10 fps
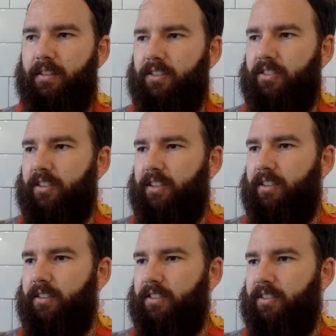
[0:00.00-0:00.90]
Let's see
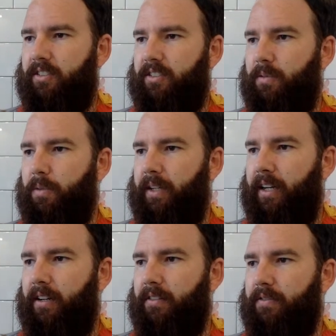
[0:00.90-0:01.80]
here. What do we
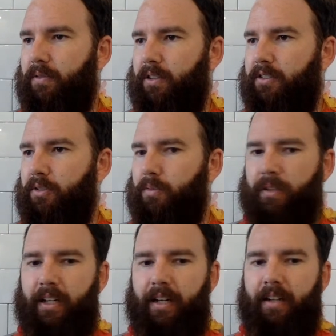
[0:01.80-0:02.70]
have? What do
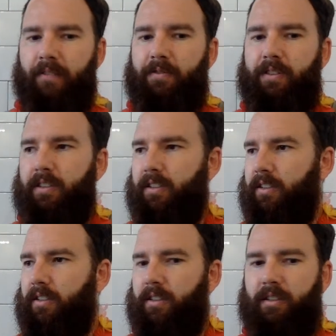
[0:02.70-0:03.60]
we have
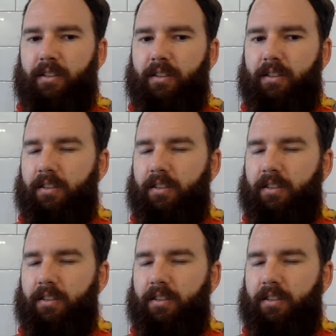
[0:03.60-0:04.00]
here?